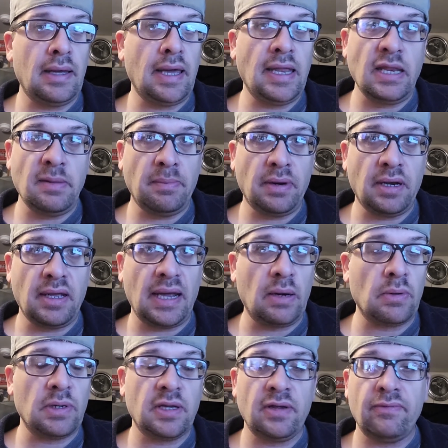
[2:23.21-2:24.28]
Anybody. I
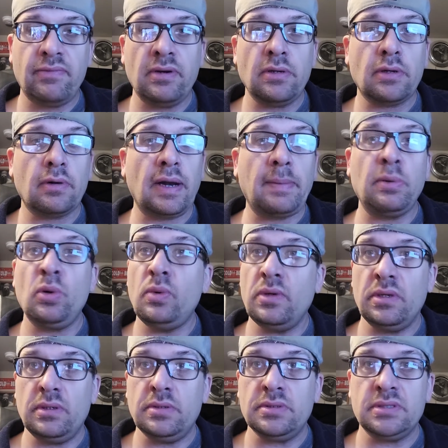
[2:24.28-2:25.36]
don't give a crap who
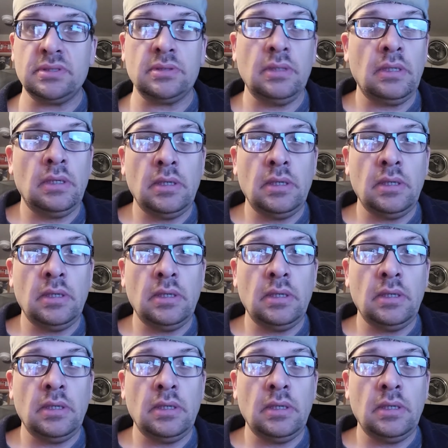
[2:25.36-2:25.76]
it is.